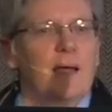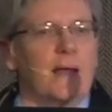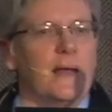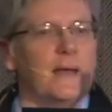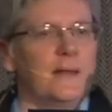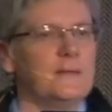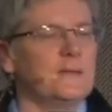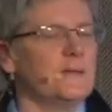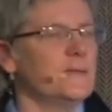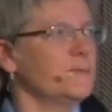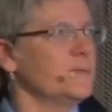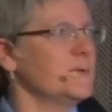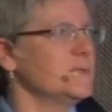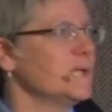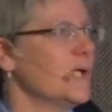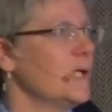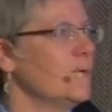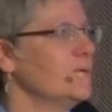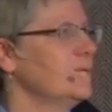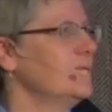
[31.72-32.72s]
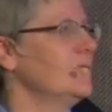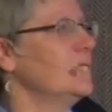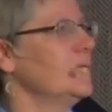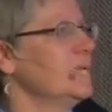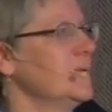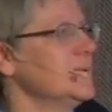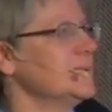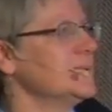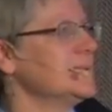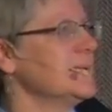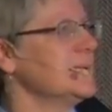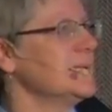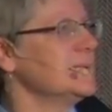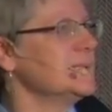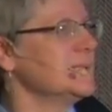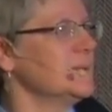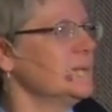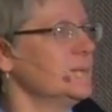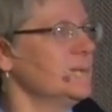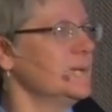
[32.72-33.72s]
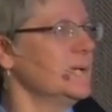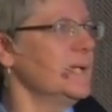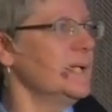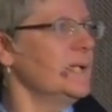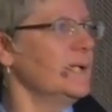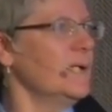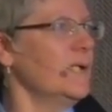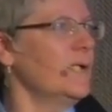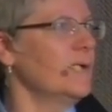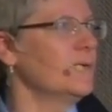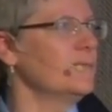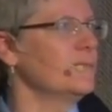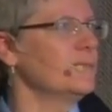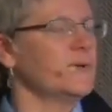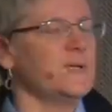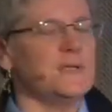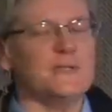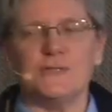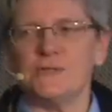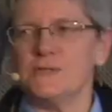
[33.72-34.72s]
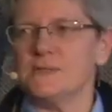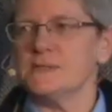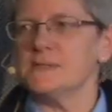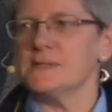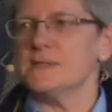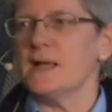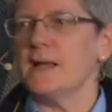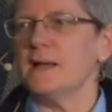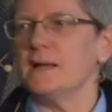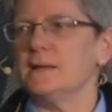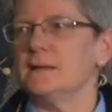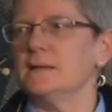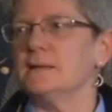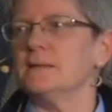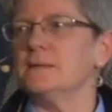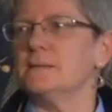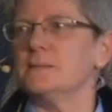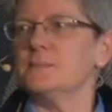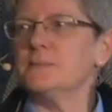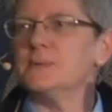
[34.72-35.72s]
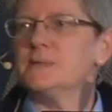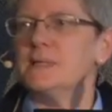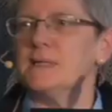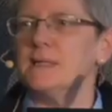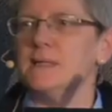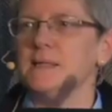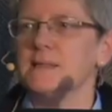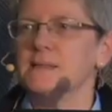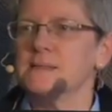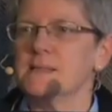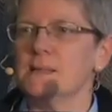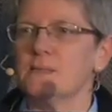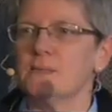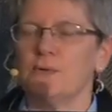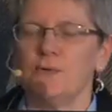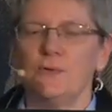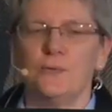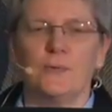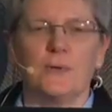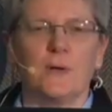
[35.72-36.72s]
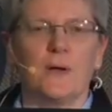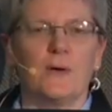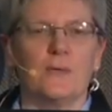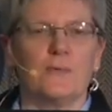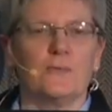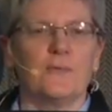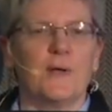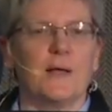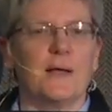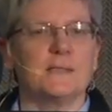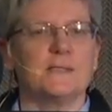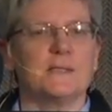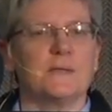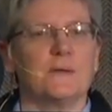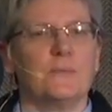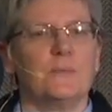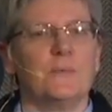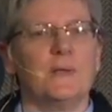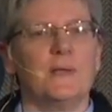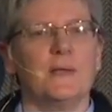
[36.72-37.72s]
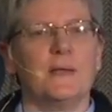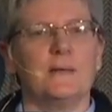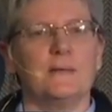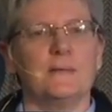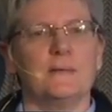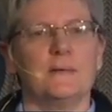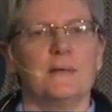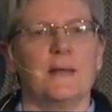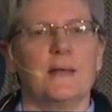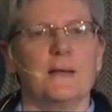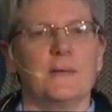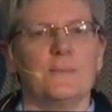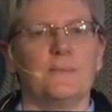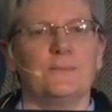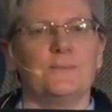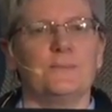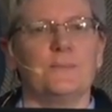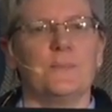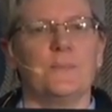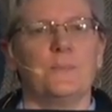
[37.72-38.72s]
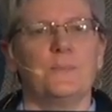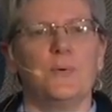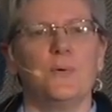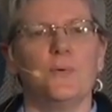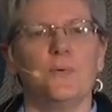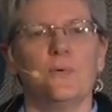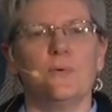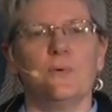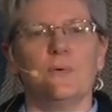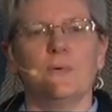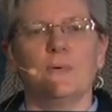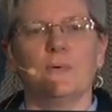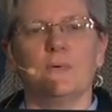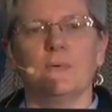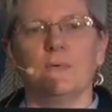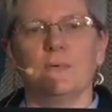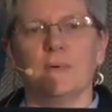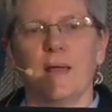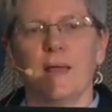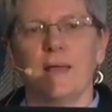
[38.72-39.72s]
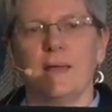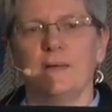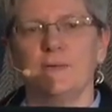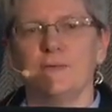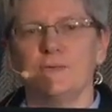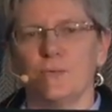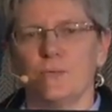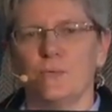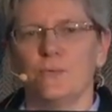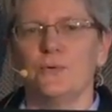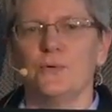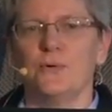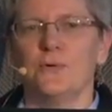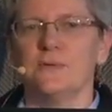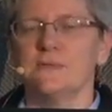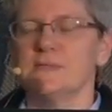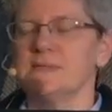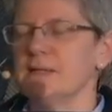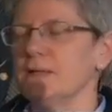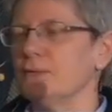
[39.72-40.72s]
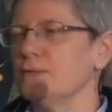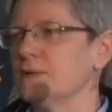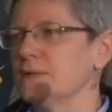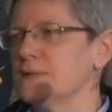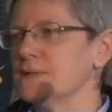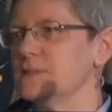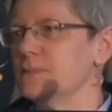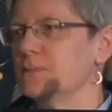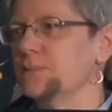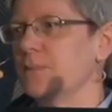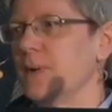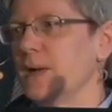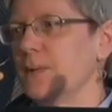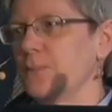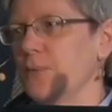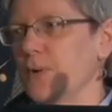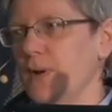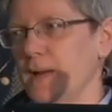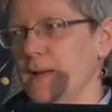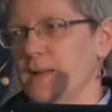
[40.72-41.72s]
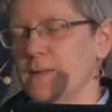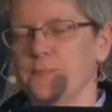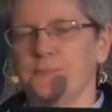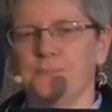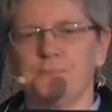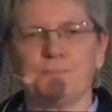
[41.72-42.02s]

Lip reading: And the result of all this is that in a lot of regions, and particularly in some of the newer cultivars, we get poor and or non-synchronous bud break,